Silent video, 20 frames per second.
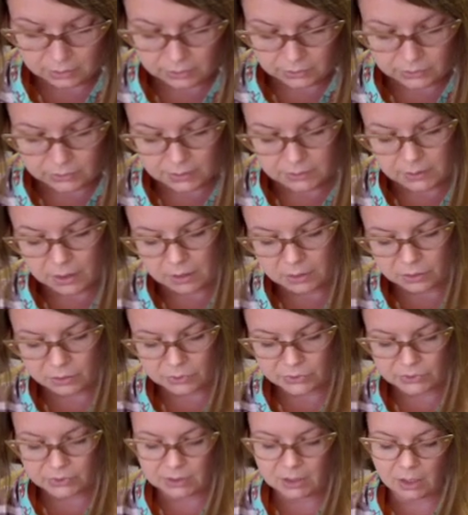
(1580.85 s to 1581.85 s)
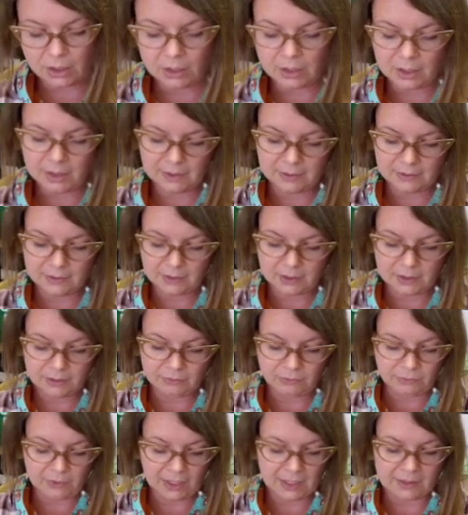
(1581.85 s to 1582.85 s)
Sadako stared at his thin
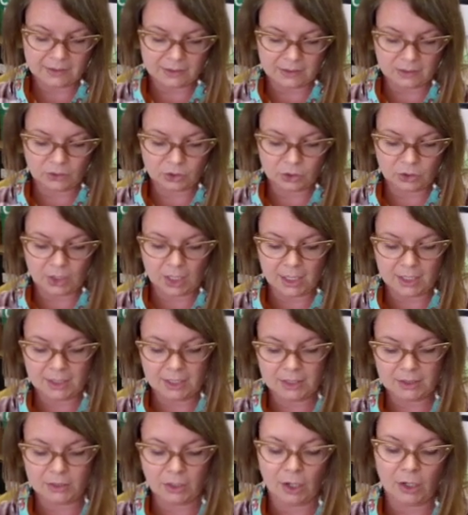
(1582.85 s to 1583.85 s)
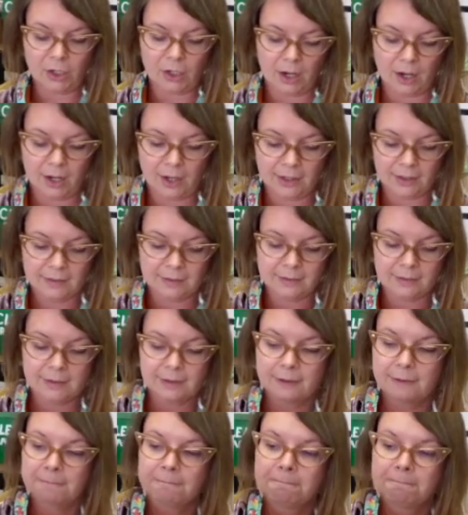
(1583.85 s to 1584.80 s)
face and shining dark eyes.